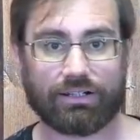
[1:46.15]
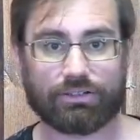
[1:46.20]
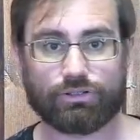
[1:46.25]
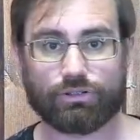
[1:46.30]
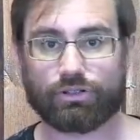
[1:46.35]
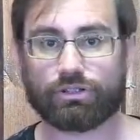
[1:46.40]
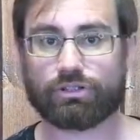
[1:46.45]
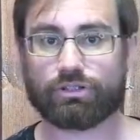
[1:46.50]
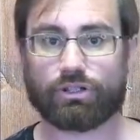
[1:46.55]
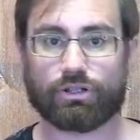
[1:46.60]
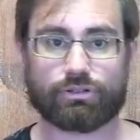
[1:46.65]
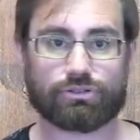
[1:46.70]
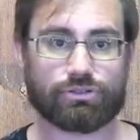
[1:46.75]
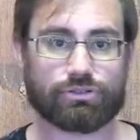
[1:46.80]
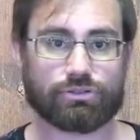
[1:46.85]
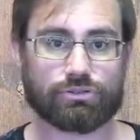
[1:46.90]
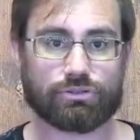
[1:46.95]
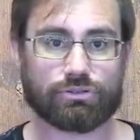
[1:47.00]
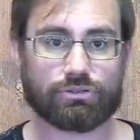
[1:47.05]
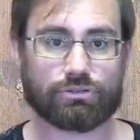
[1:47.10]
You could go
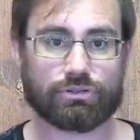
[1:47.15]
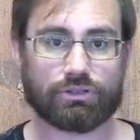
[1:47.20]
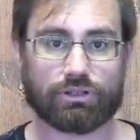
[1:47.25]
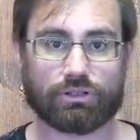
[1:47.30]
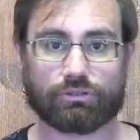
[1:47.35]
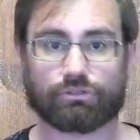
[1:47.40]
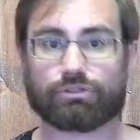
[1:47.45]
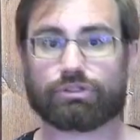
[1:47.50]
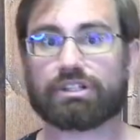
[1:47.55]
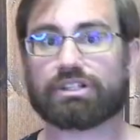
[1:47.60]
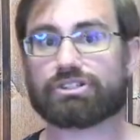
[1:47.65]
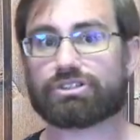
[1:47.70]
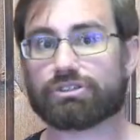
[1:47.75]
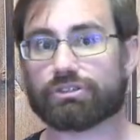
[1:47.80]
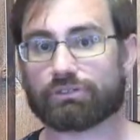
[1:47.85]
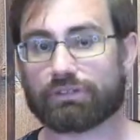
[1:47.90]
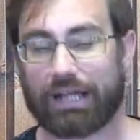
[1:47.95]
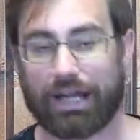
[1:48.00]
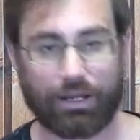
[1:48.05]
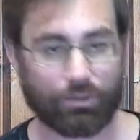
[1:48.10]
to,
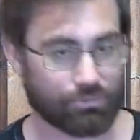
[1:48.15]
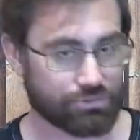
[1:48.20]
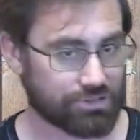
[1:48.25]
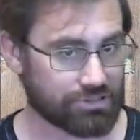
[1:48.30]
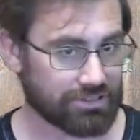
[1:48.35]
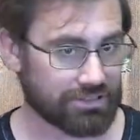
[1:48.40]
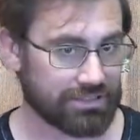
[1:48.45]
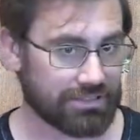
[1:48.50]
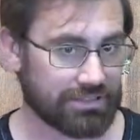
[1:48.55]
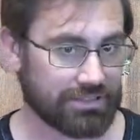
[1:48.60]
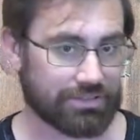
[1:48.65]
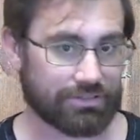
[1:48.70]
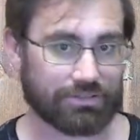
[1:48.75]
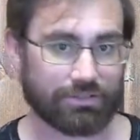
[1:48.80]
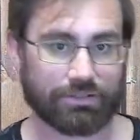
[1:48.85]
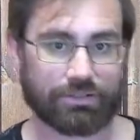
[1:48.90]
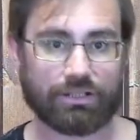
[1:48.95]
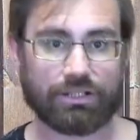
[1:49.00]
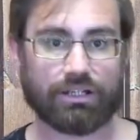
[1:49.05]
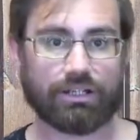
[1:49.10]
traditional counseling
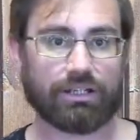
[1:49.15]
or,